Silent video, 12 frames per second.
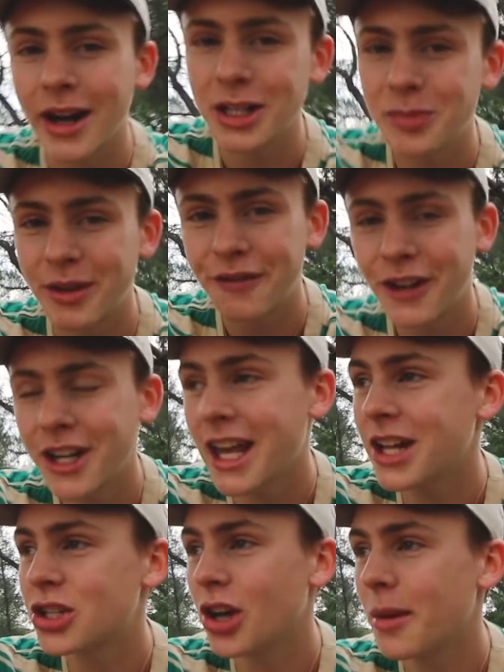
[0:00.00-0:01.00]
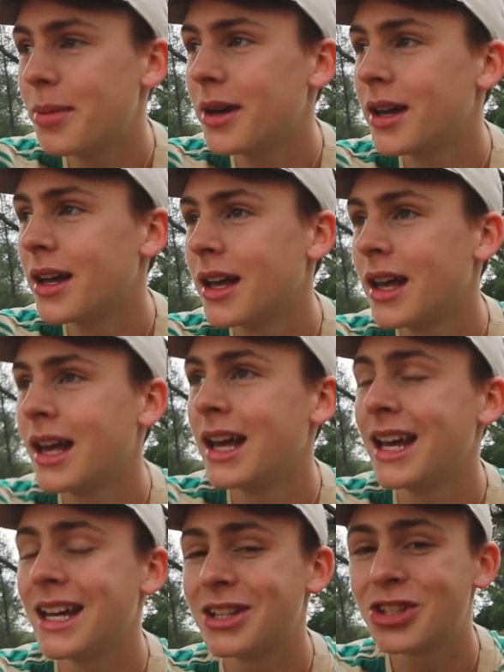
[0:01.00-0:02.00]
right, it's been fun to catch up.
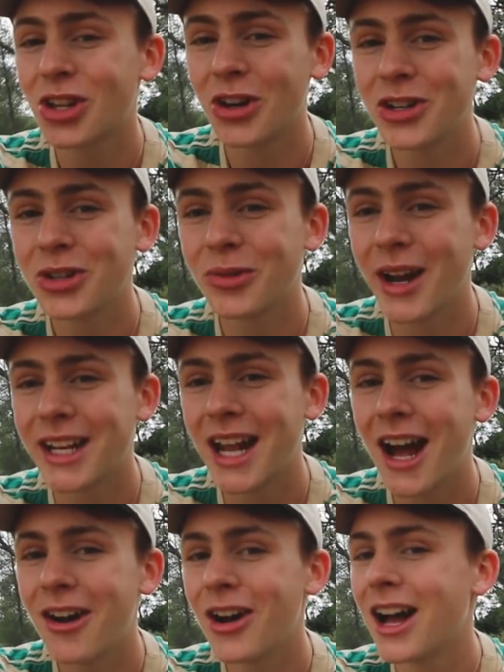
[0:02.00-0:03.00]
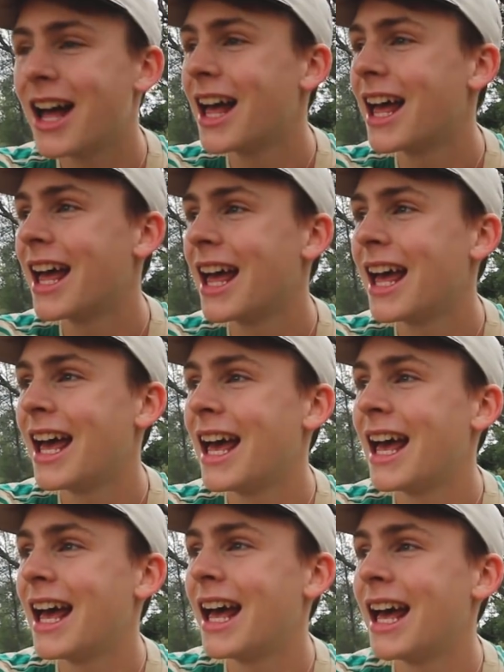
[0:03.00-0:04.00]
It's starting to rain now.
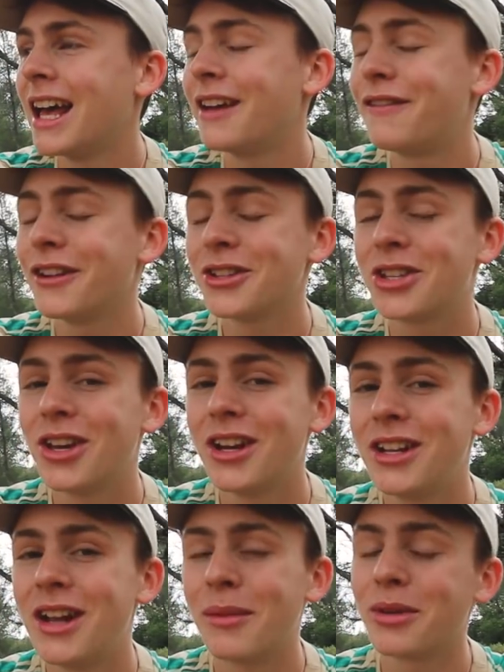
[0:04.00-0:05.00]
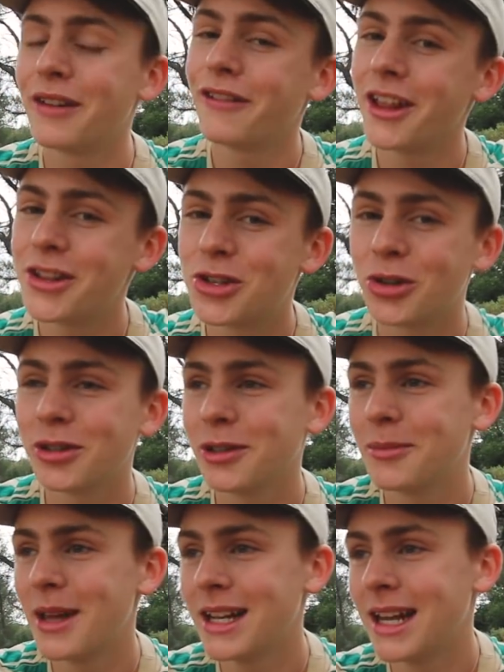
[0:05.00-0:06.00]
It feels good. I'm gonna fly the drone a
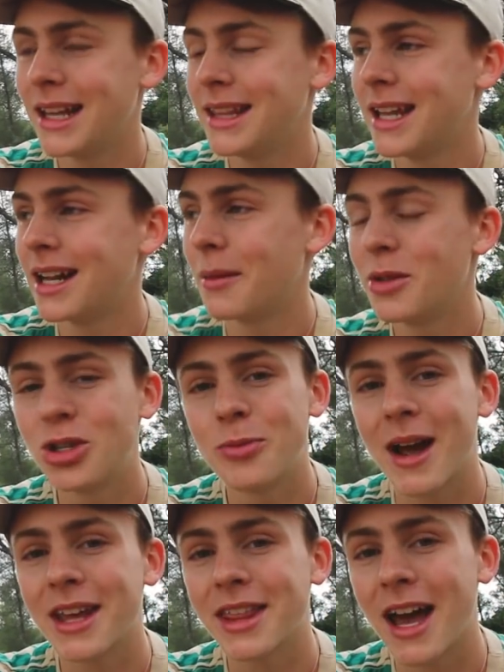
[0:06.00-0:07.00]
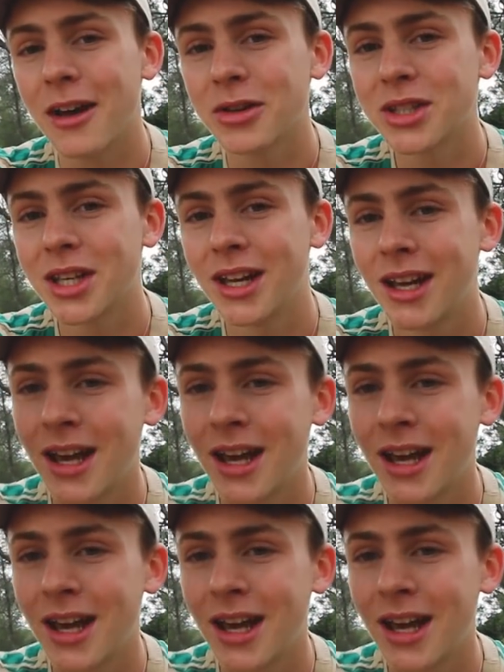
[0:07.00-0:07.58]
little bit and then I'll meet you back at the house.